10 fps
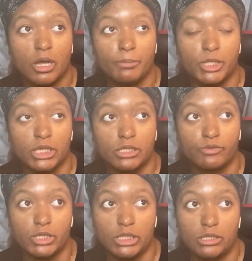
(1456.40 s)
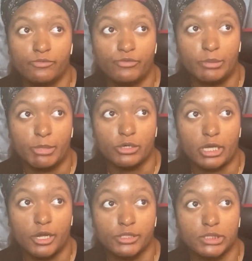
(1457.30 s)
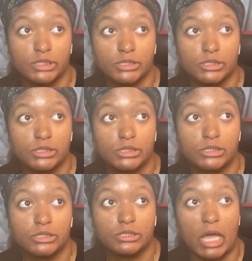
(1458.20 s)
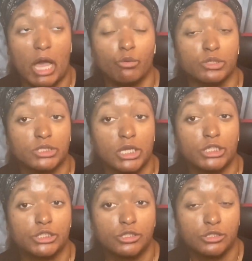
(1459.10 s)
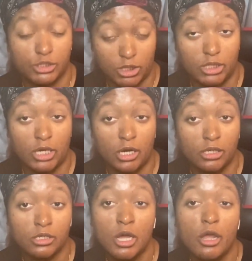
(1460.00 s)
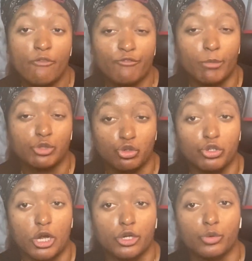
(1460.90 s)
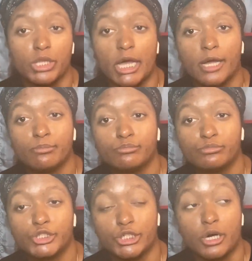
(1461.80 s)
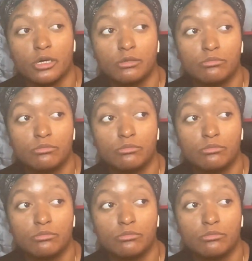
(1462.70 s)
thinking of lead female characters. I would say Shinon from Sword Art Online. Shinon.